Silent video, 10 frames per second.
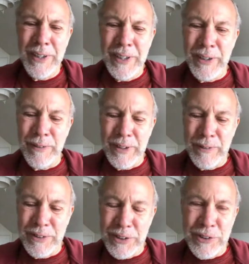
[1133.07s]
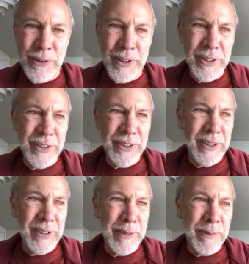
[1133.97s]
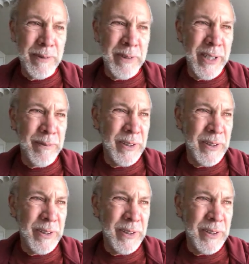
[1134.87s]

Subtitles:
it was a short leap in my